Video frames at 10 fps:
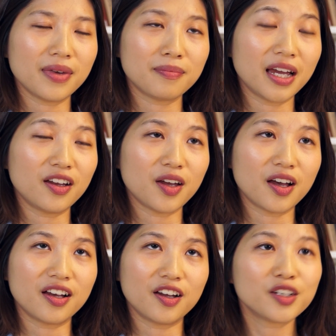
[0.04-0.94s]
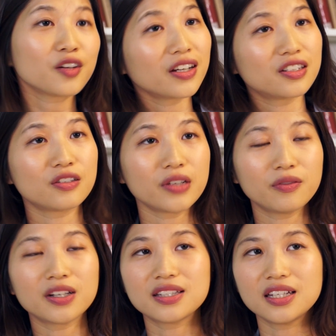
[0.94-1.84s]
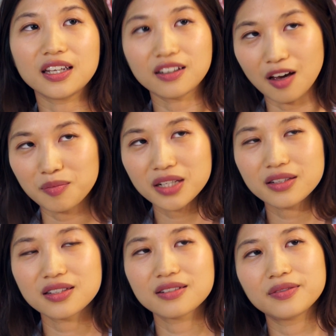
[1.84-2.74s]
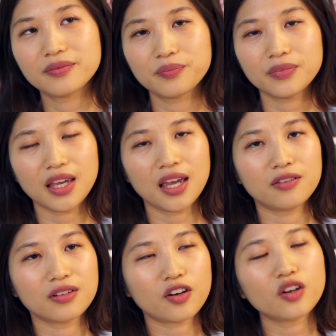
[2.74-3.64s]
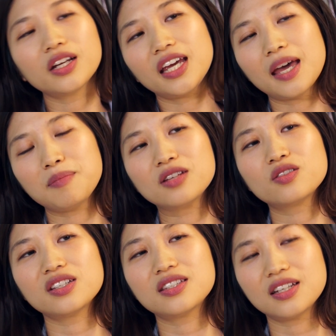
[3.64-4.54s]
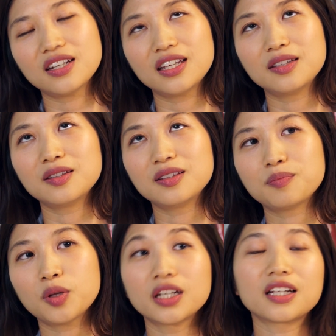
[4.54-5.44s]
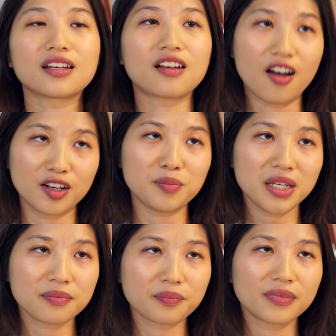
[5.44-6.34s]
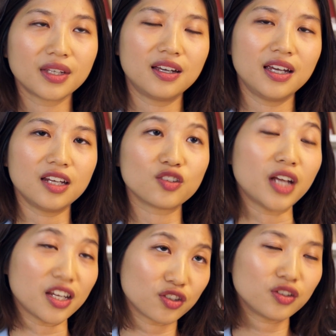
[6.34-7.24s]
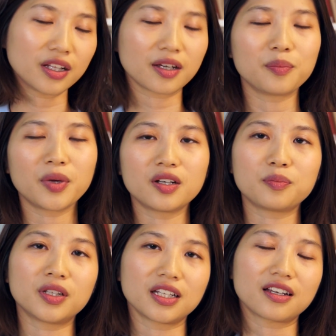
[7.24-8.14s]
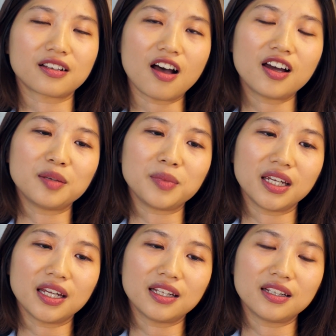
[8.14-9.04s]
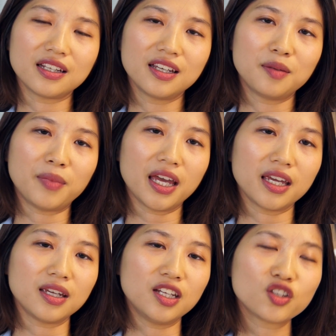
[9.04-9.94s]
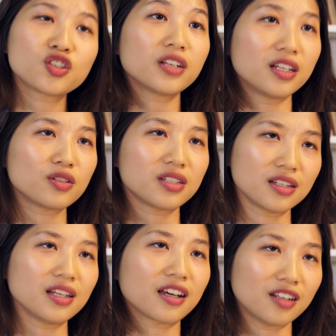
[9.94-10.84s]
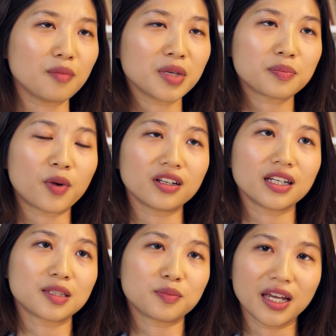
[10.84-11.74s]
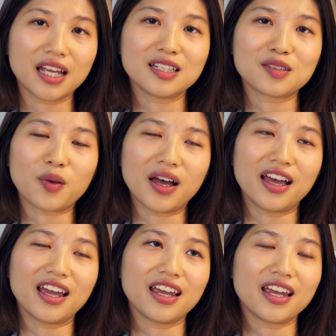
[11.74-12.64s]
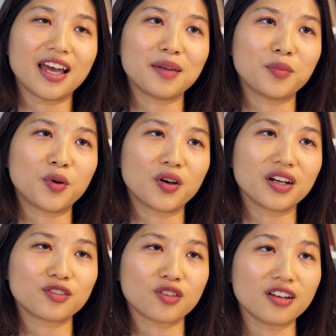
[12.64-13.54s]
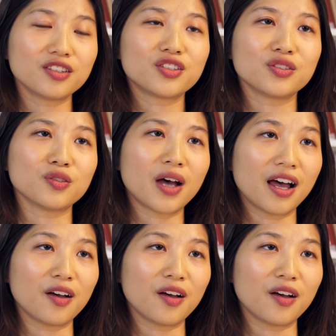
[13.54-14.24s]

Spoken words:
My undergrad degree was in economics, and currently I'm interested in political economy, international and comparative political economy. And my initial interest in economics partly explains why I'm more drawn to